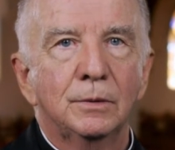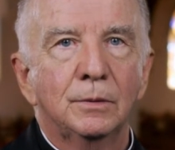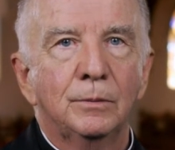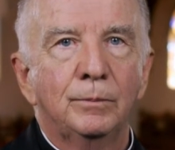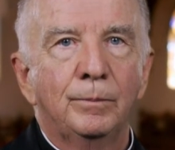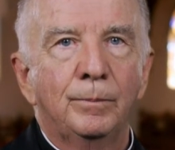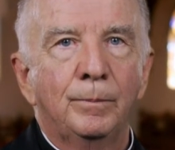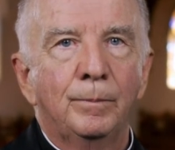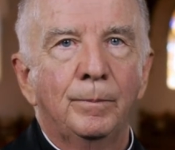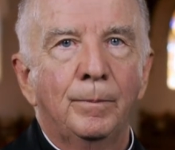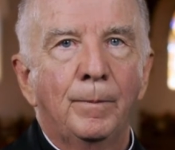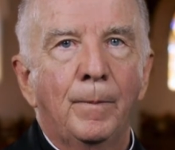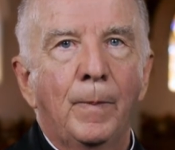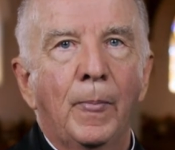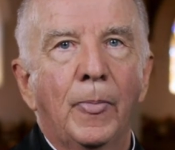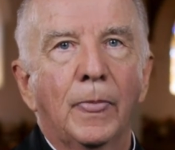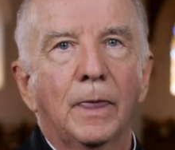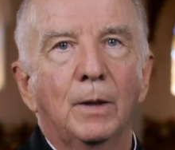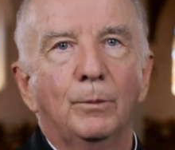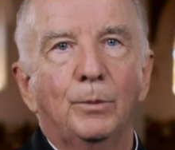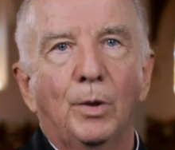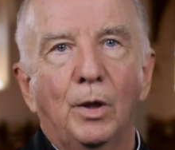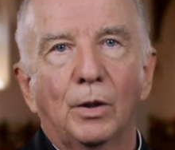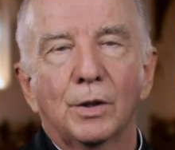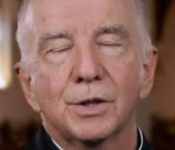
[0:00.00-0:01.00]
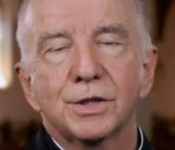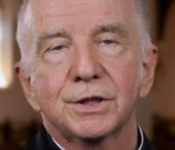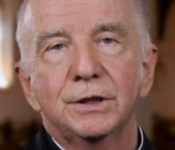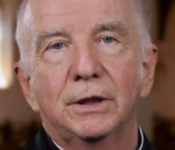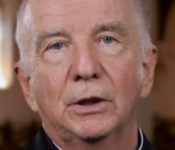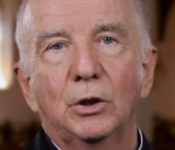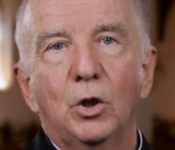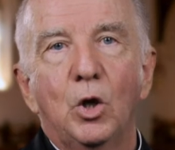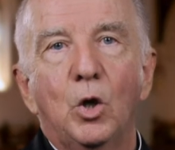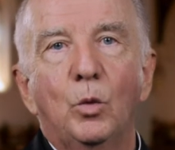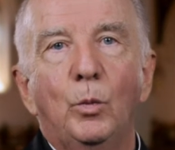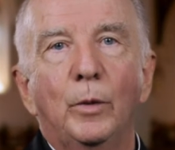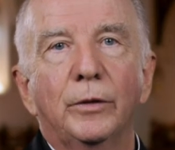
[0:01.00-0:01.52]
The policy,
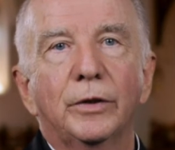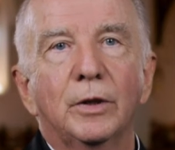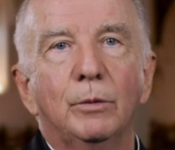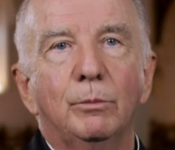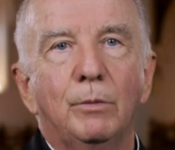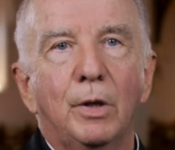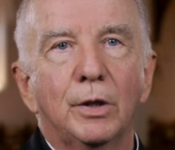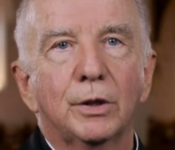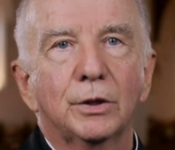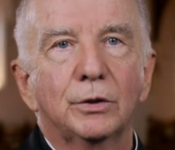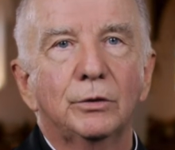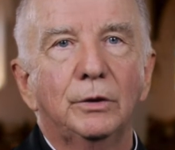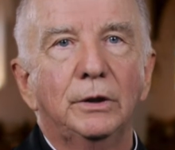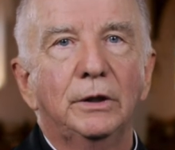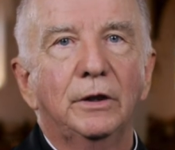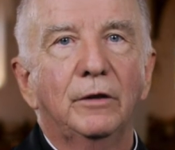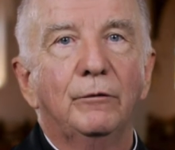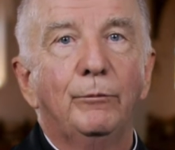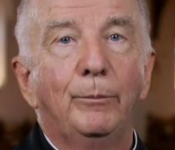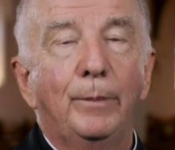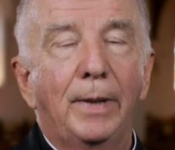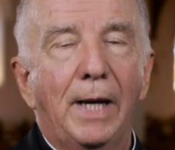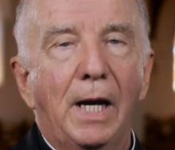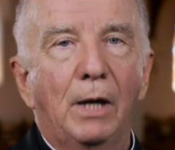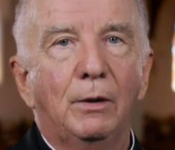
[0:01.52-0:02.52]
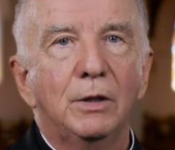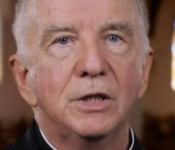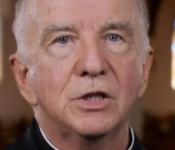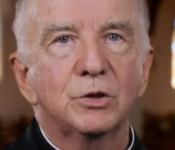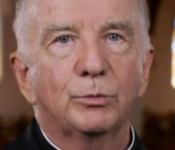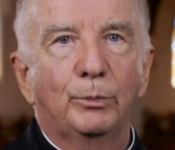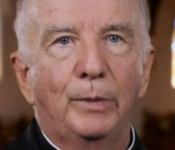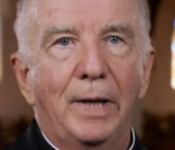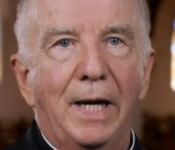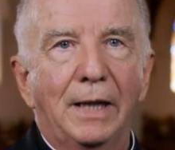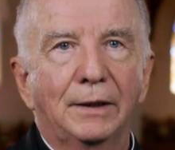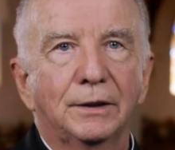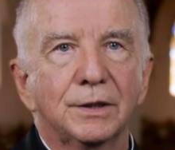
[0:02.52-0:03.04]
along with the monitoring of
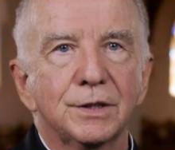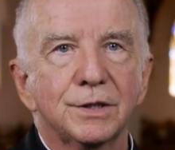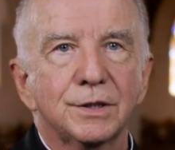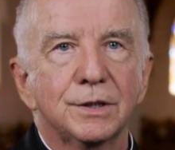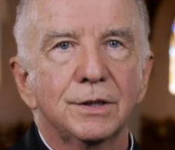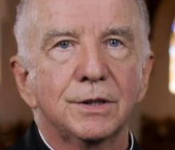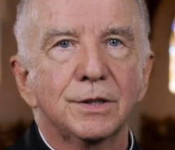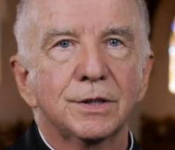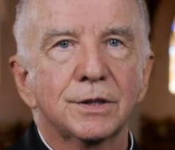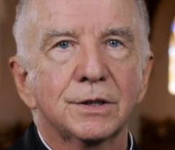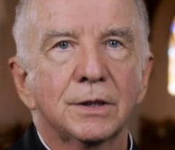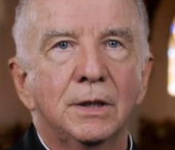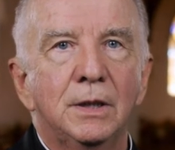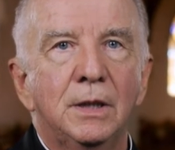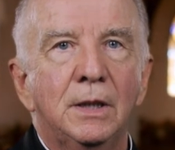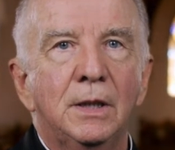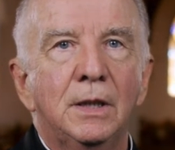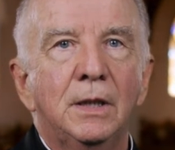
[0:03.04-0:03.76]
parish practices